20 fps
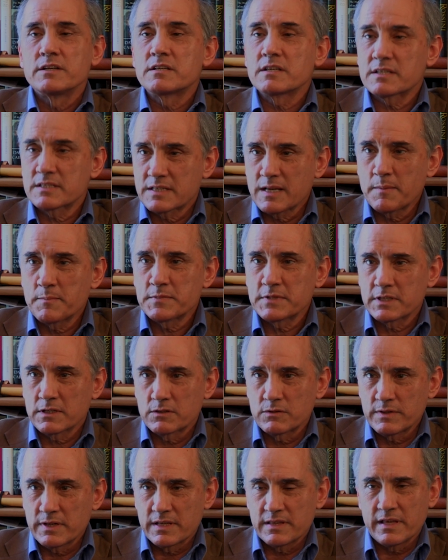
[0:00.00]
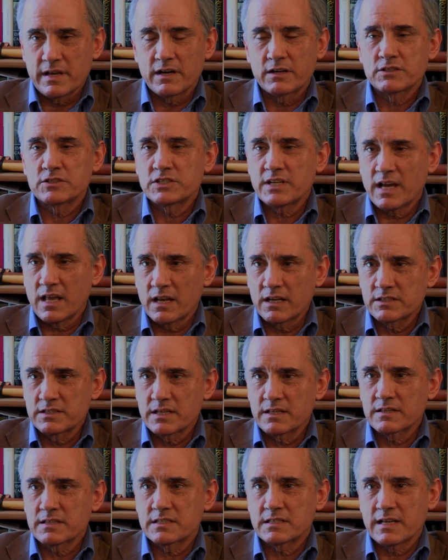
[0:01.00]
to some degree. They are
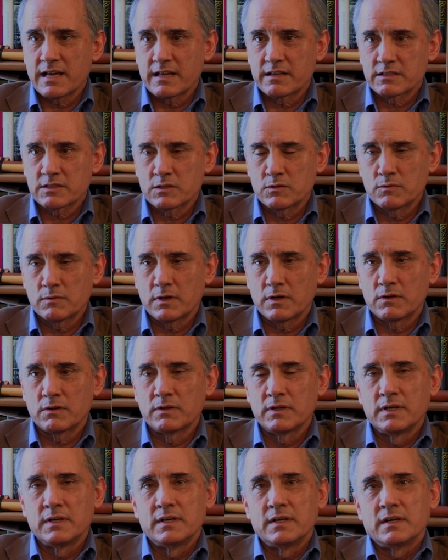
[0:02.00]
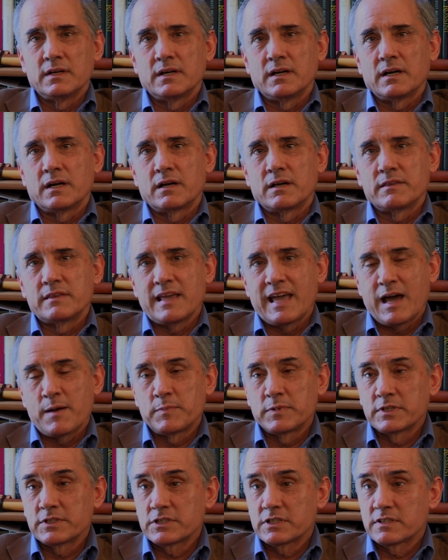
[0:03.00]
challenging the status quo. Uh, the
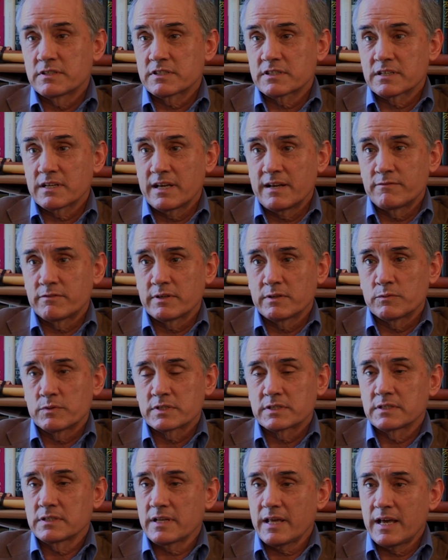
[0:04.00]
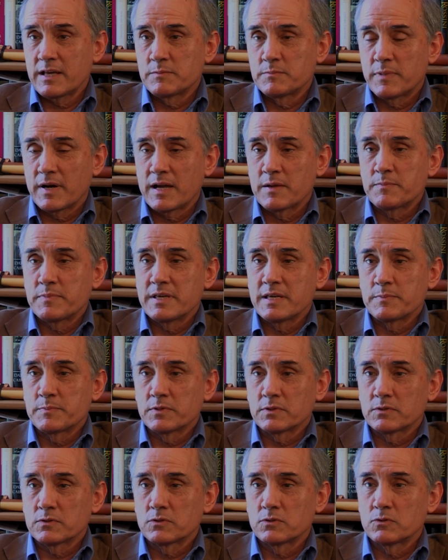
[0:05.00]
abolition of slavery was led by people